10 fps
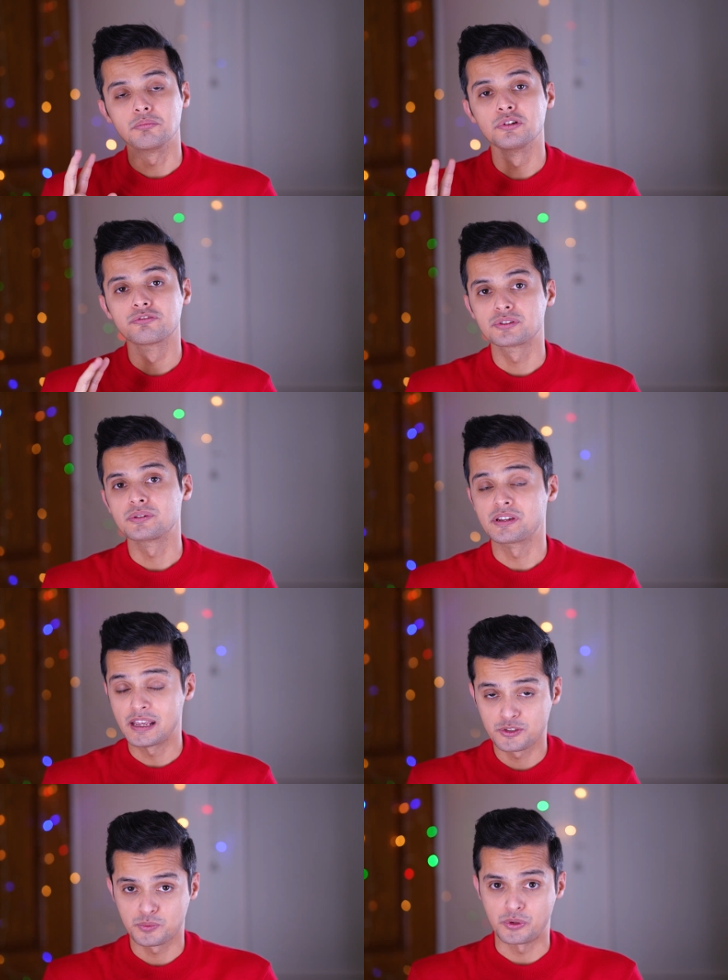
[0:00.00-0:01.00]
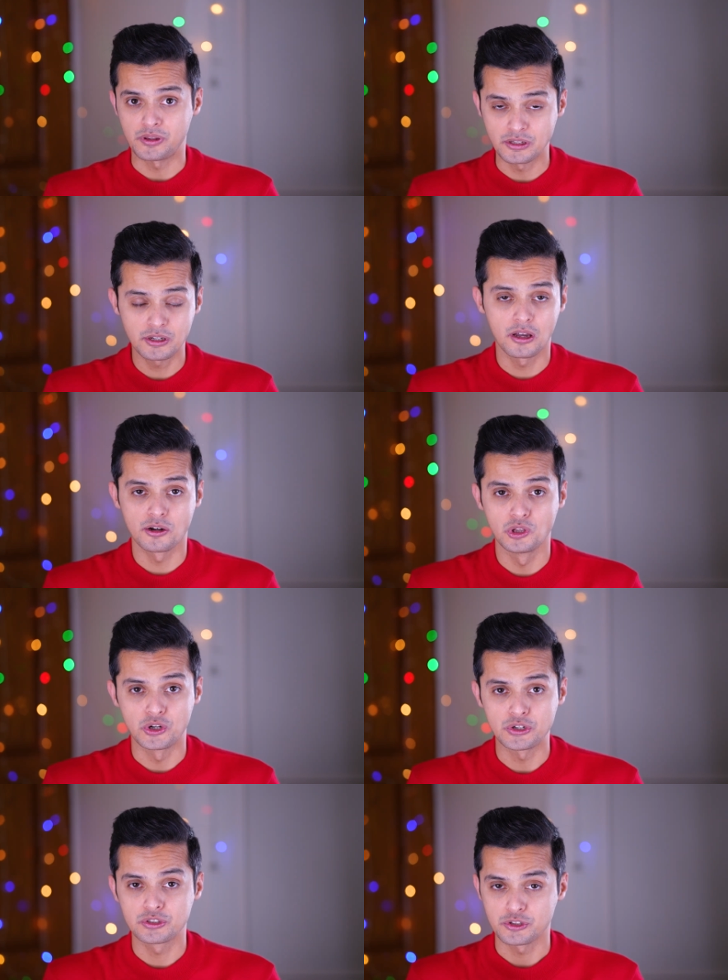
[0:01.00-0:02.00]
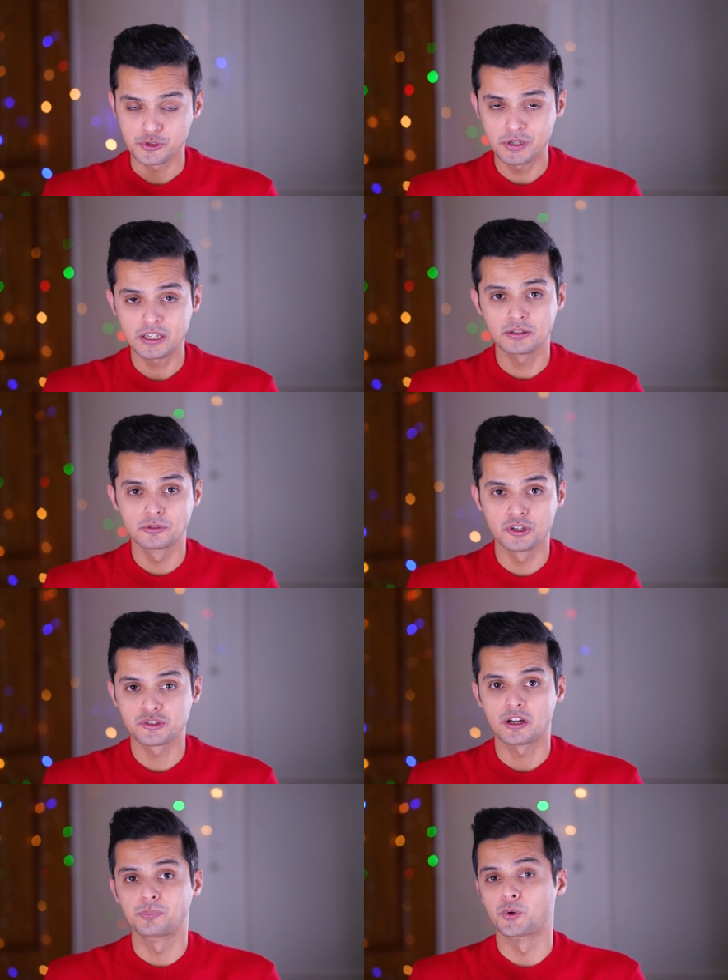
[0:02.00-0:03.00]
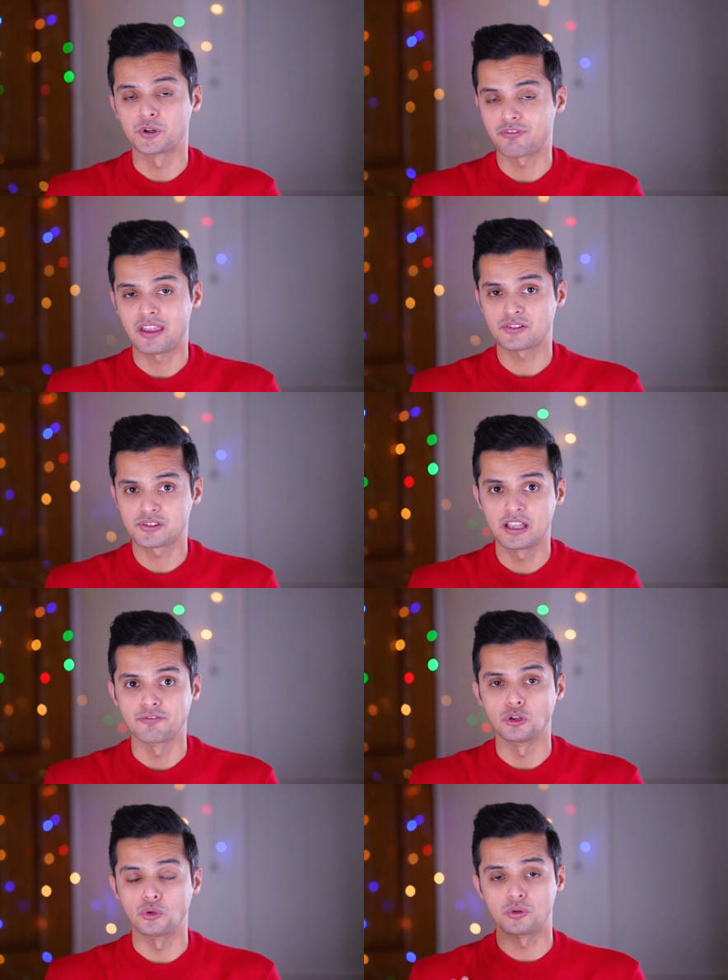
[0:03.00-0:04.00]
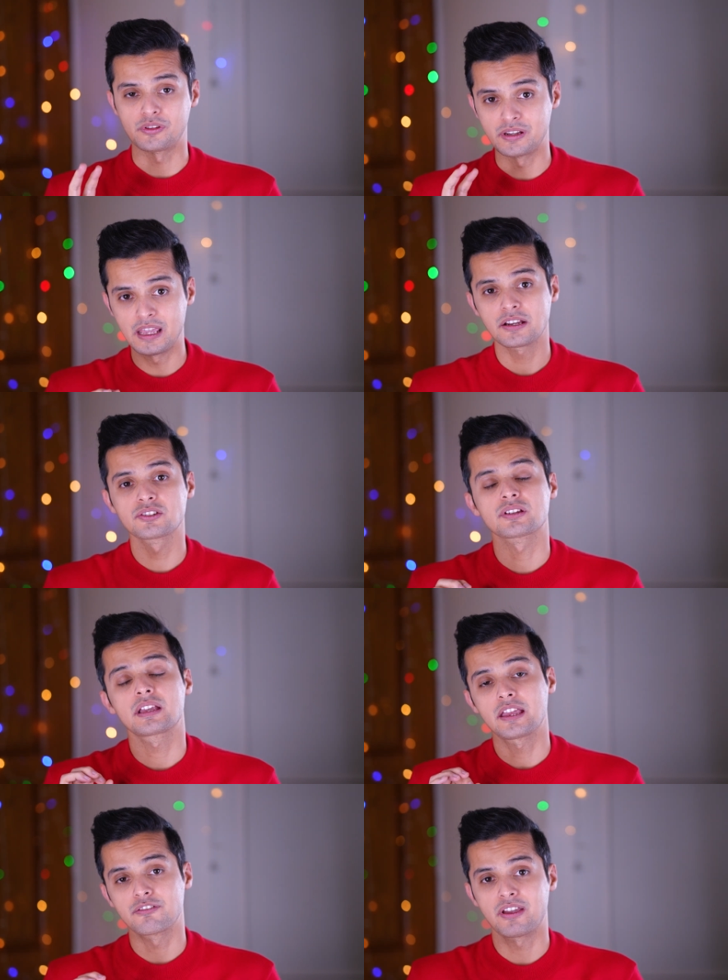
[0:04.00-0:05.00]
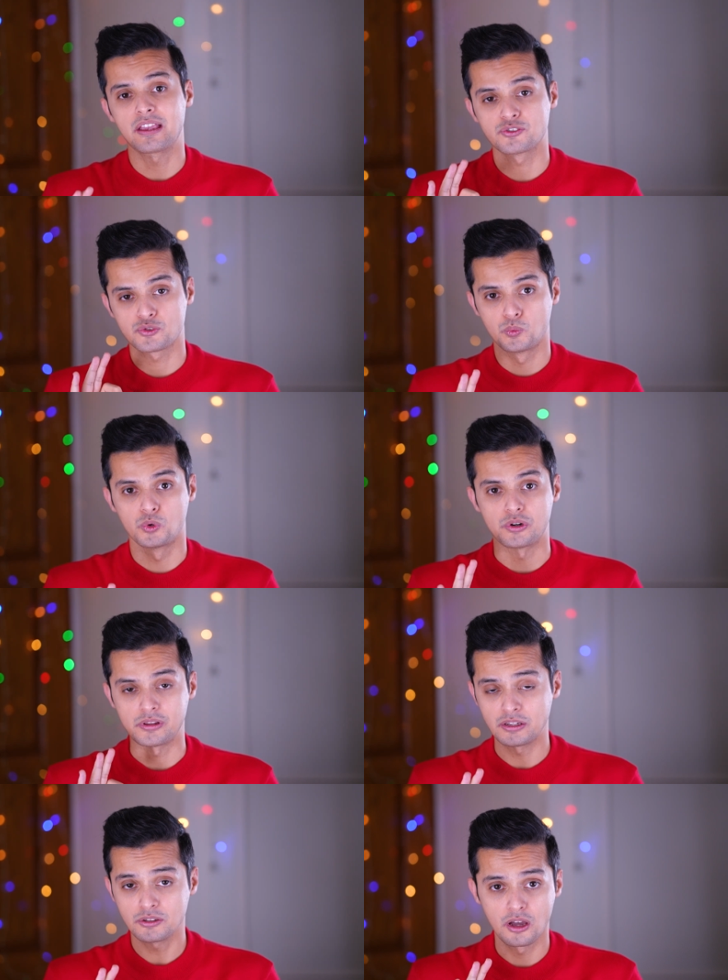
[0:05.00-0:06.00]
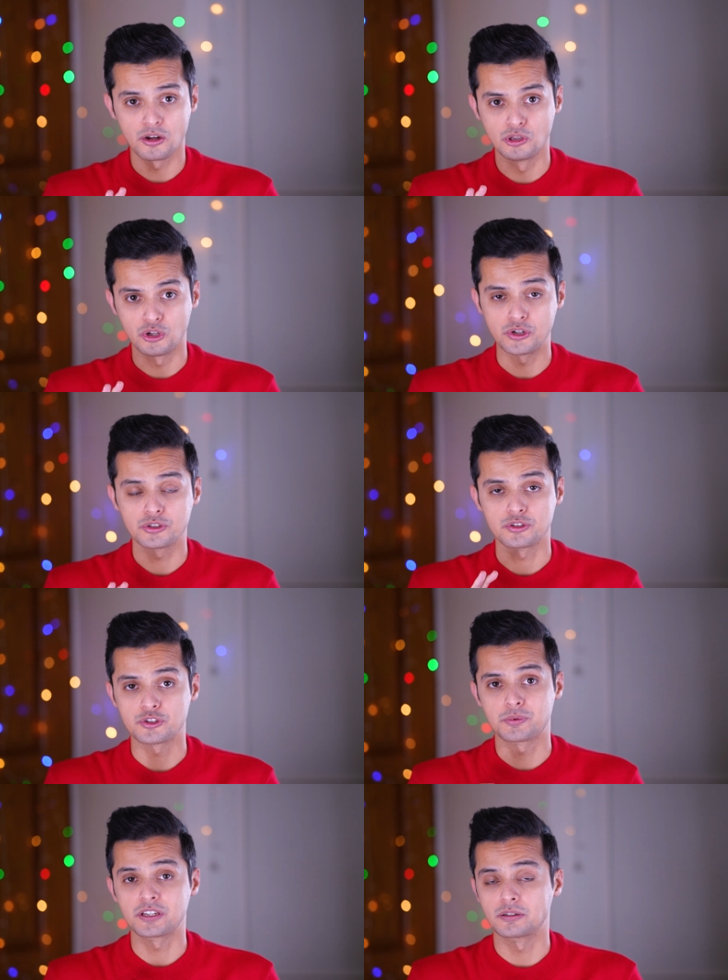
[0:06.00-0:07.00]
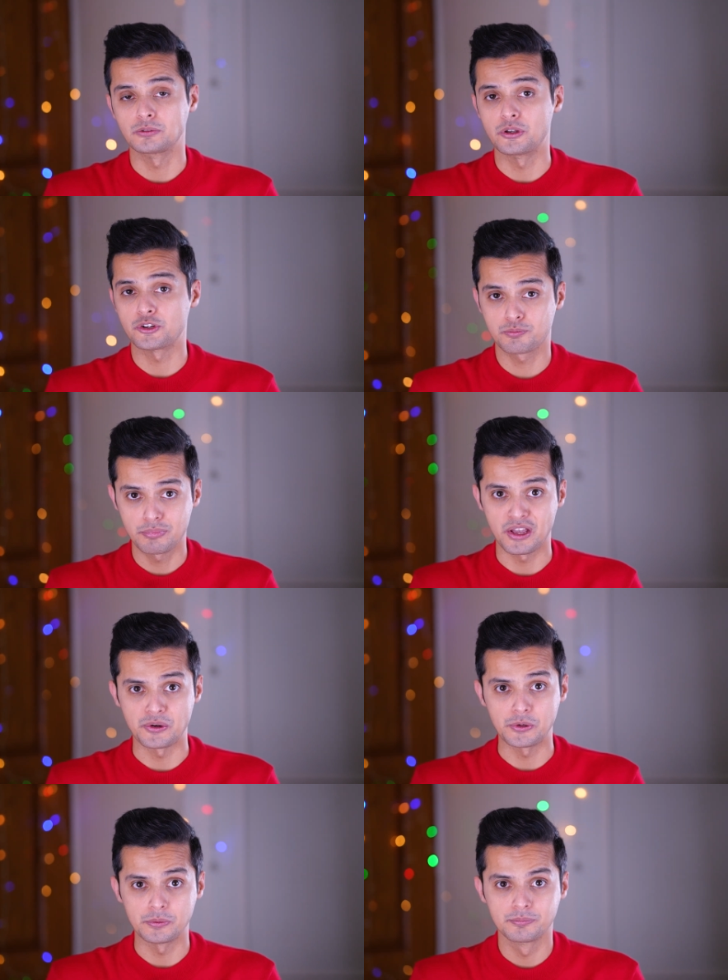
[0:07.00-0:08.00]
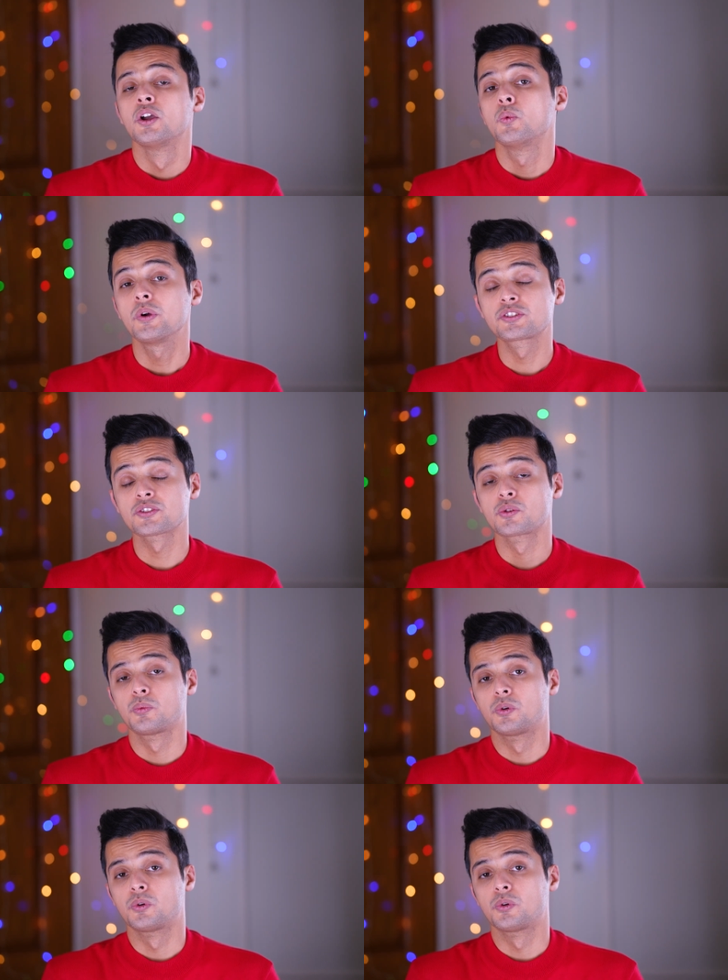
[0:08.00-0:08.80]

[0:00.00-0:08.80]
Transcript: move to the next word that you got to learn to speak English at a more advanced level, or the next advanced word that you got to learn to speak English better, which is the